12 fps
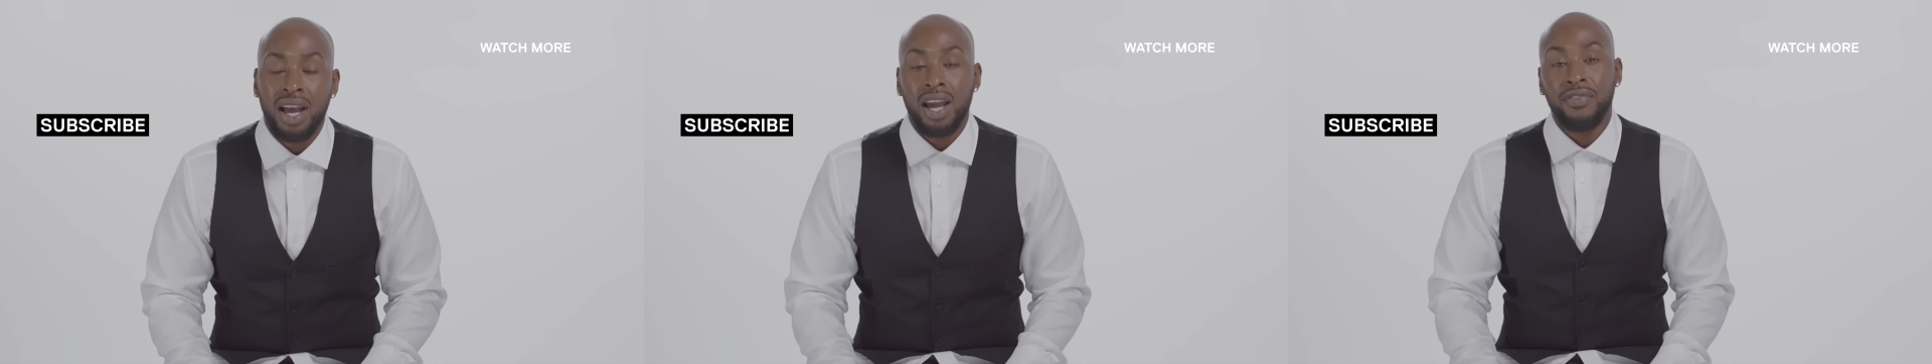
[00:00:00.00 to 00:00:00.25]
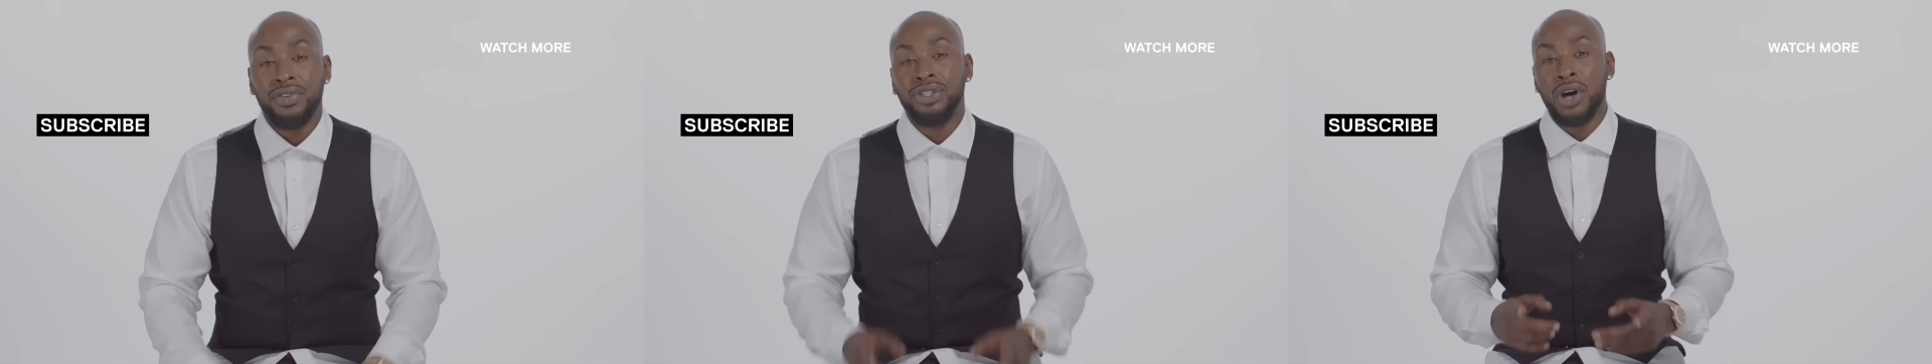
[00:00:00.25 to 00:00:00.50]

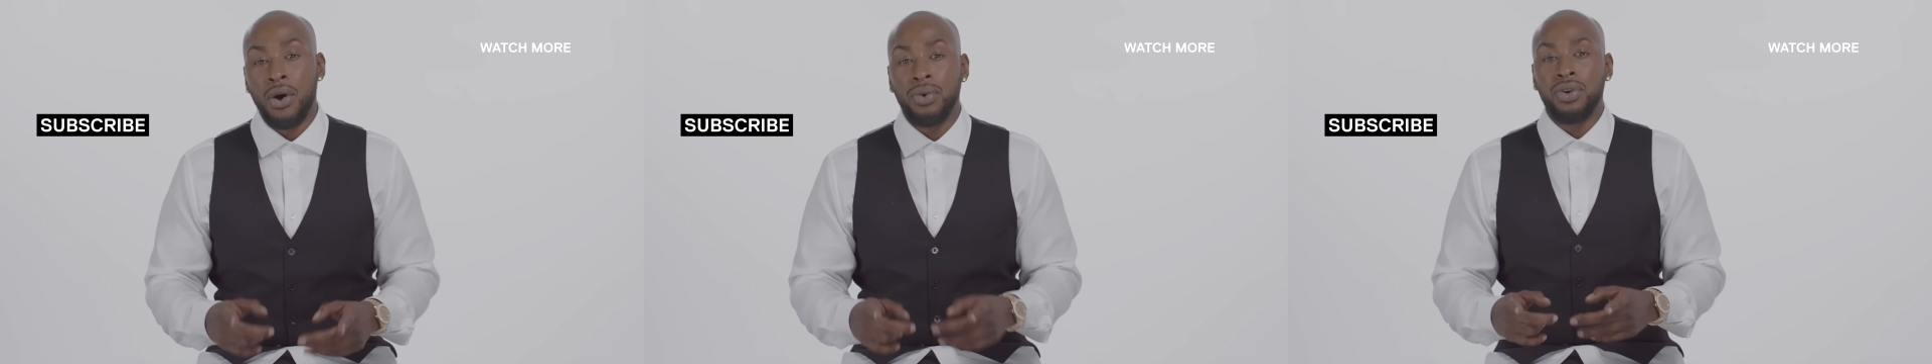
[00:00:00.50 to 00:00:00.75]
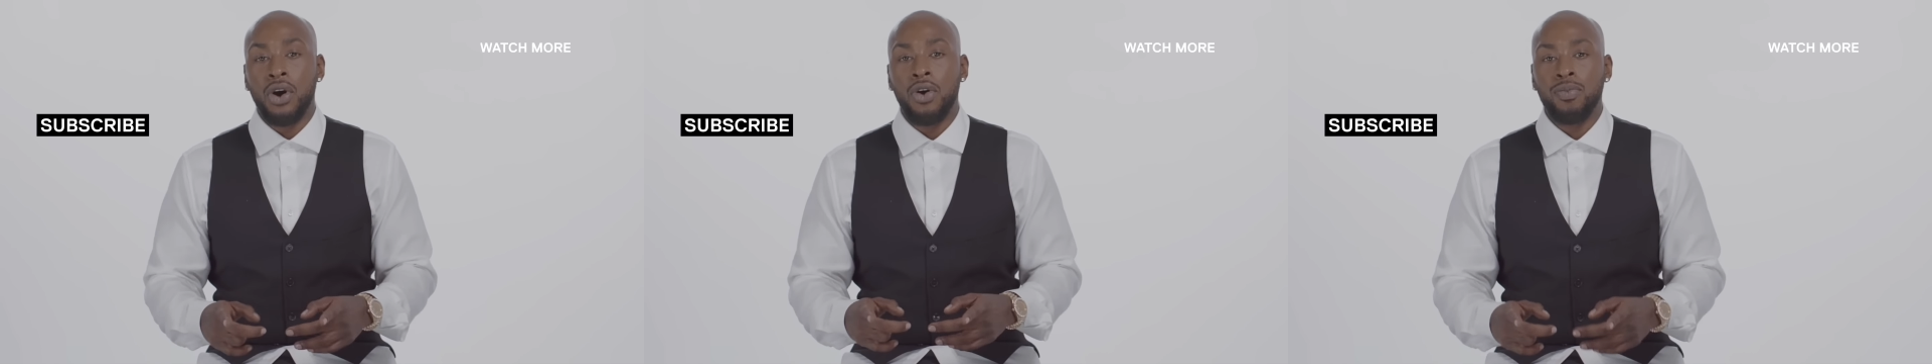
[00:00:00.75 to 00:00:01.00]
And if you
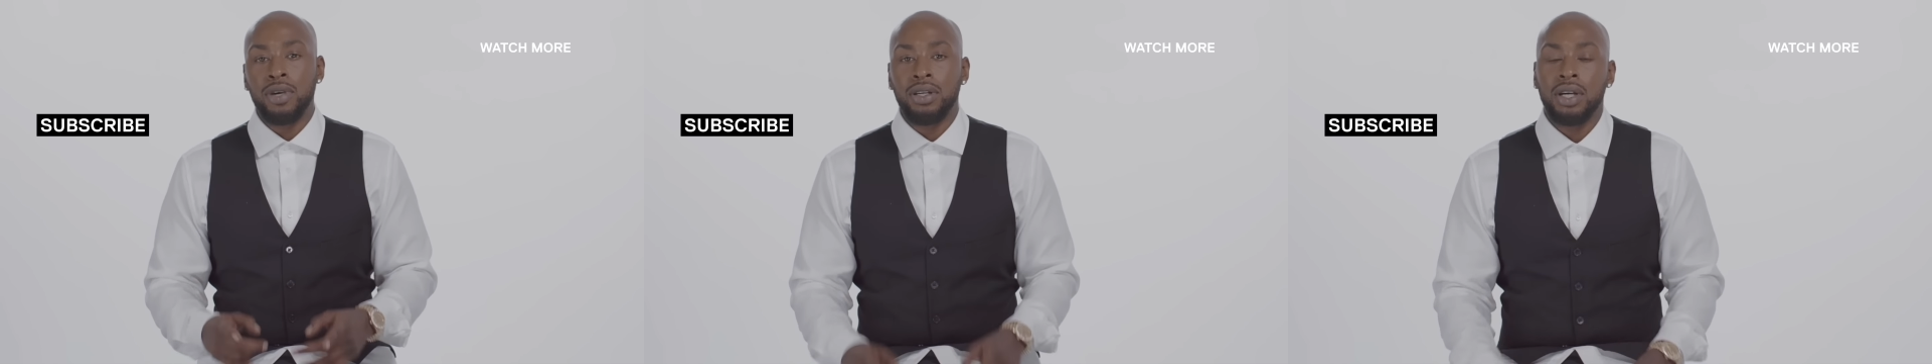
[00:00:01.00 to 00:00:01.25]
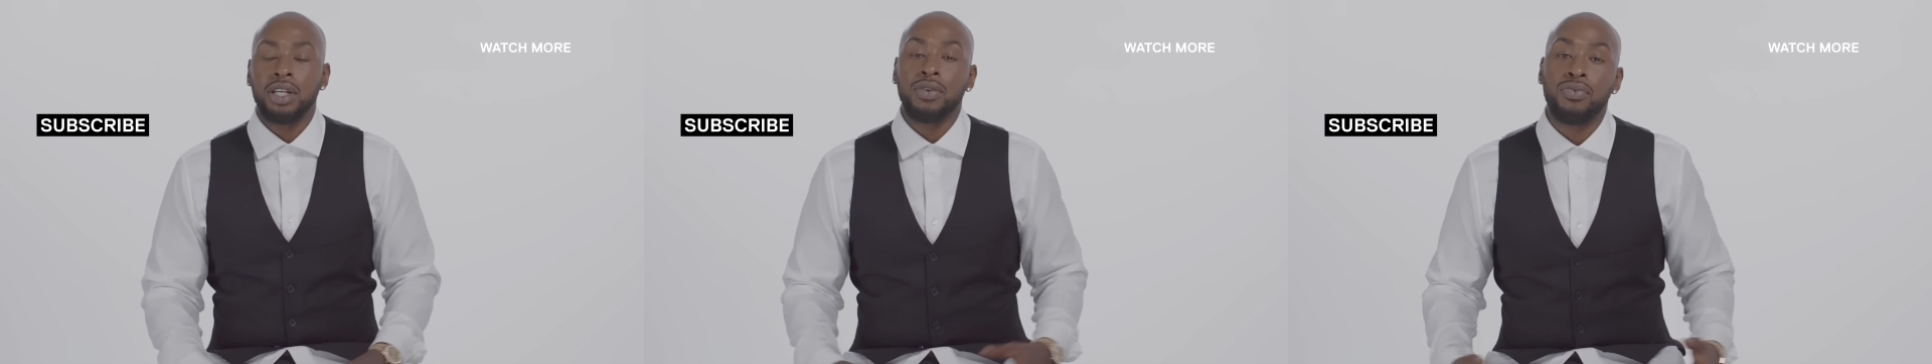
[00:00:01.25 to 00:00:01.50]
don't know
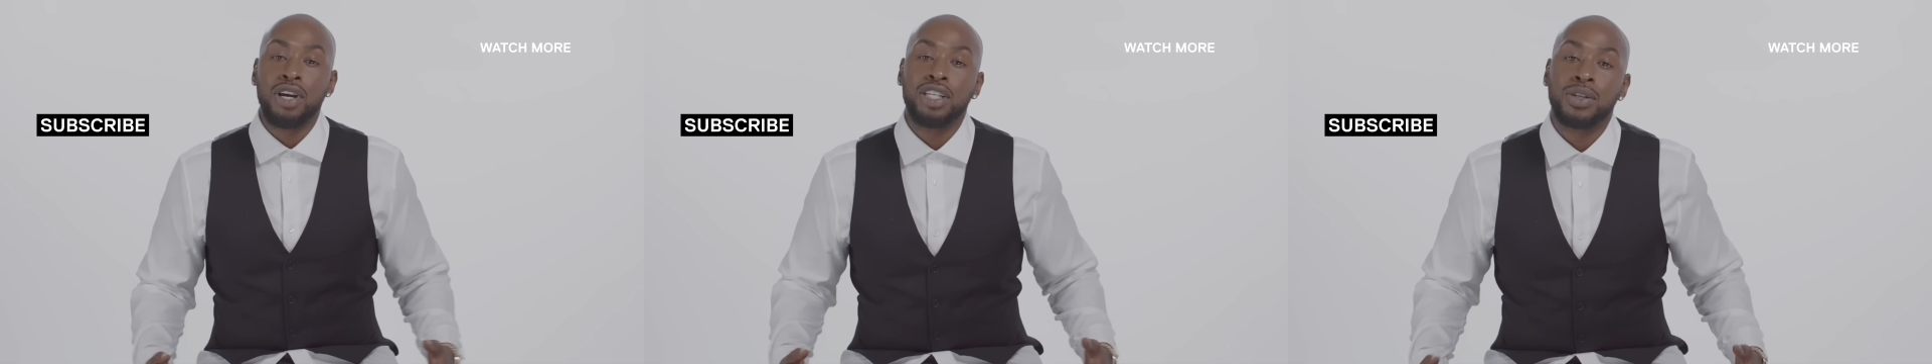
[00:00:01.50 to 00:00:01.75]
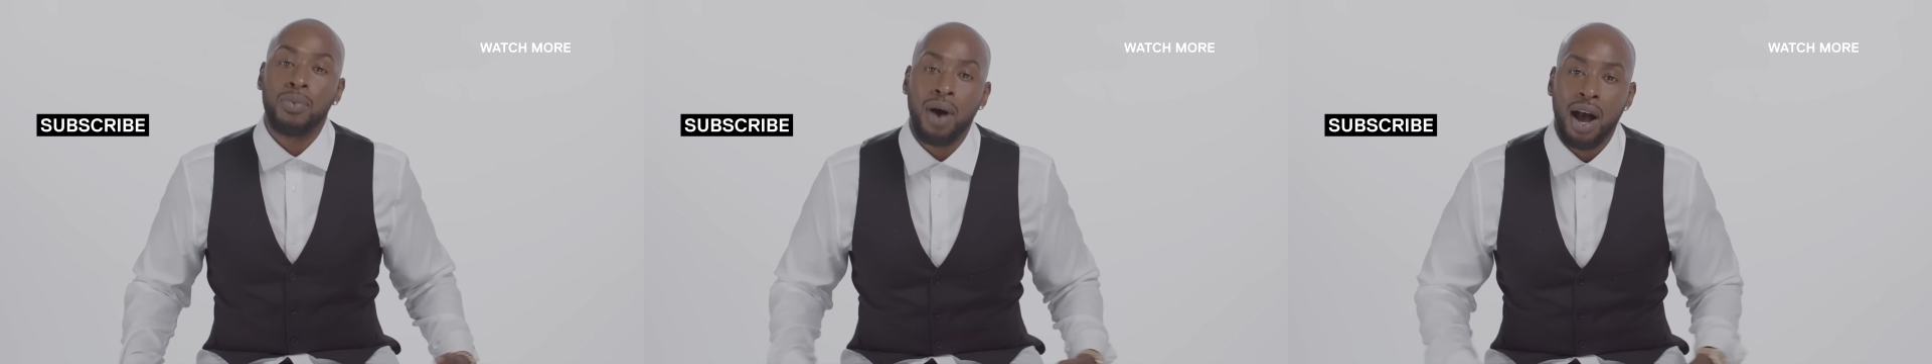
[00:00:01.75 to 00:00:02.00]
me, the
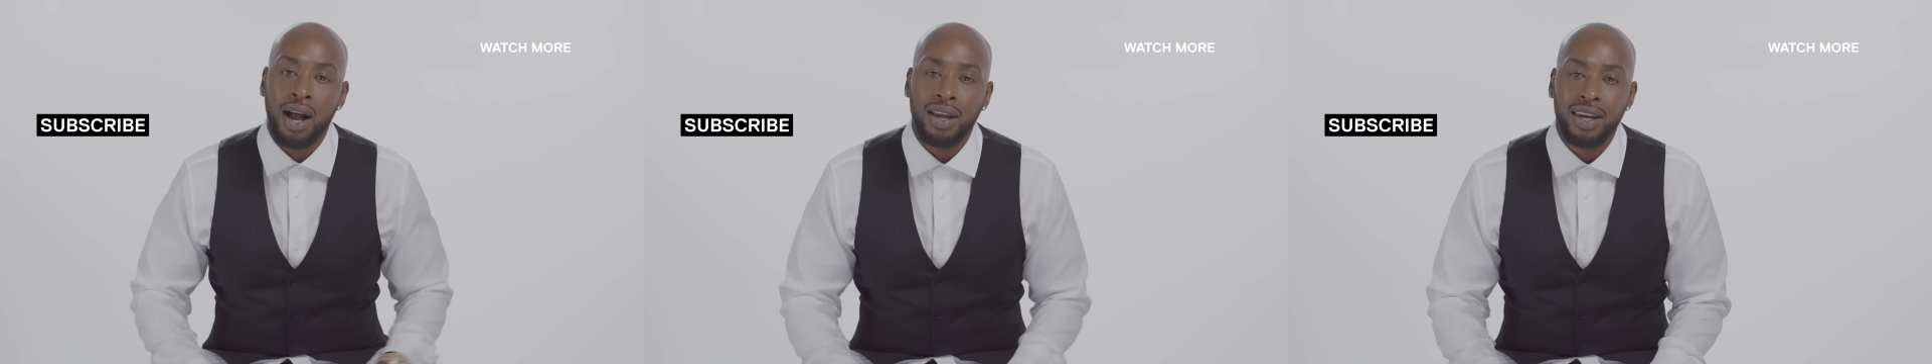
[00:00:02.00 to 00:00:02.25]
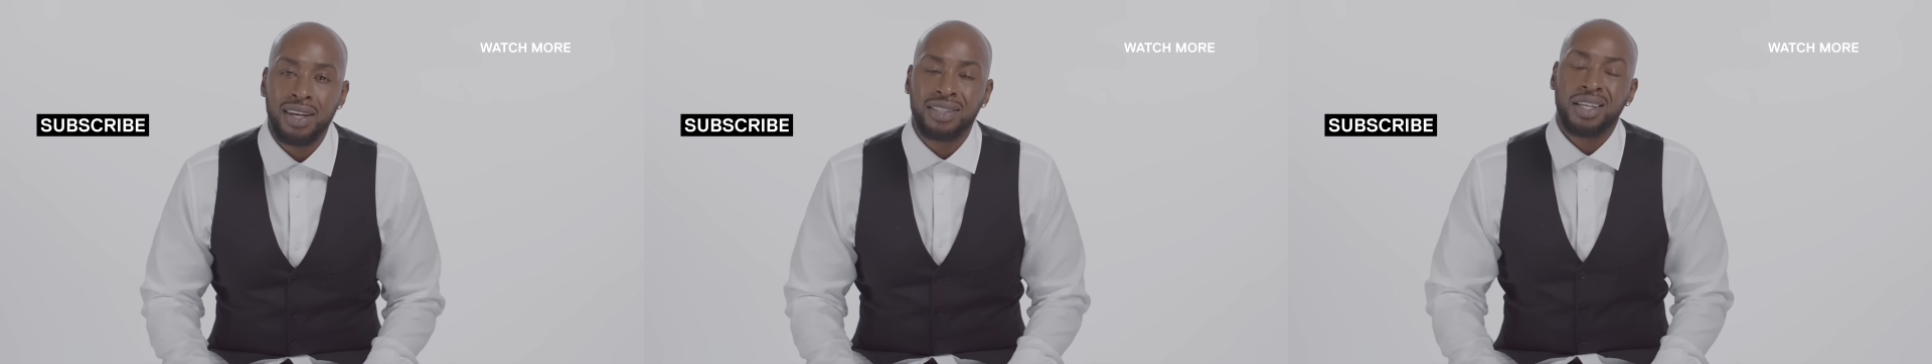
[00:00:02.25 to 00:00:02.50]
reason why
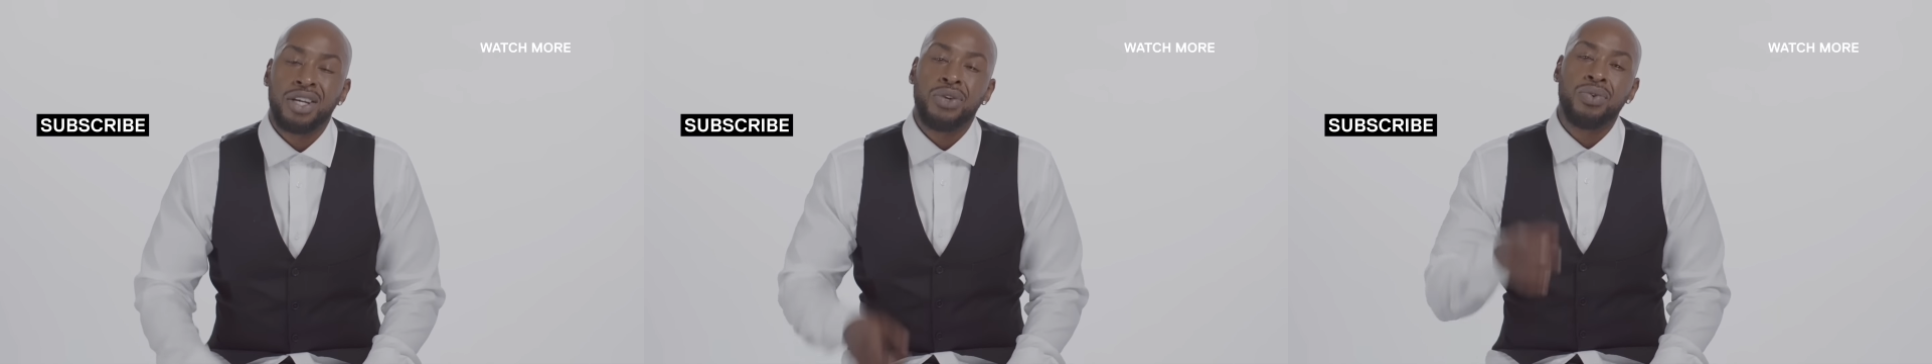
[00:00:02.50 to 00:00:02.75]
is